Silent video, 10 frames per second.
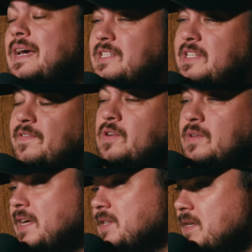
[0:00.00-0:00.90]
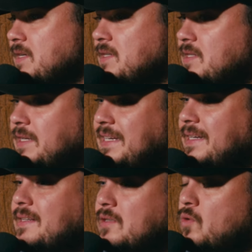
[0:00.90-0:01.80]
difficult as it is to
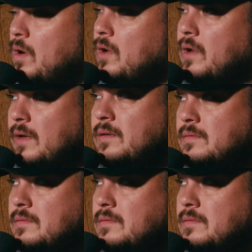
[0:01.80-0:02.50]
get quality